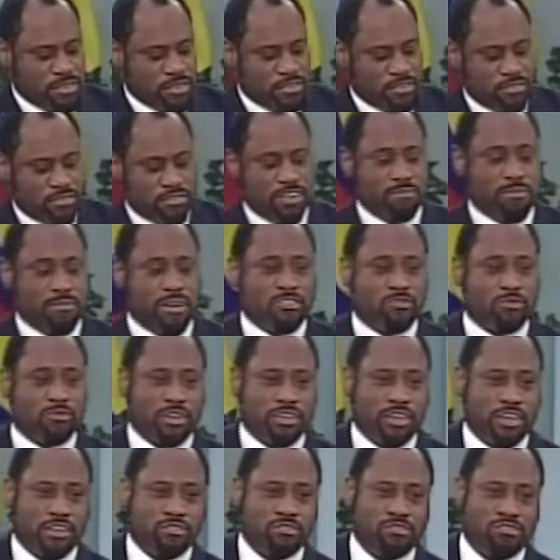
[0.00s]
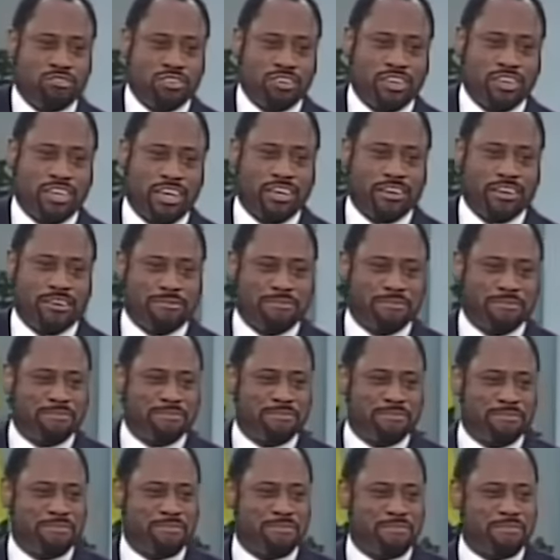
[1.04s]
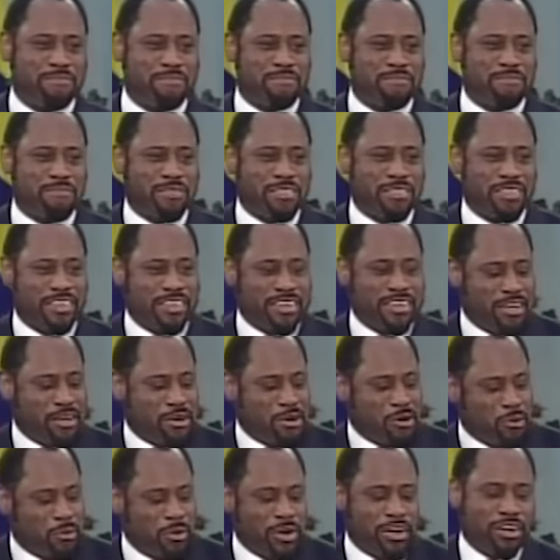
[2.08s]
So you might as well get used to the kingdom. We're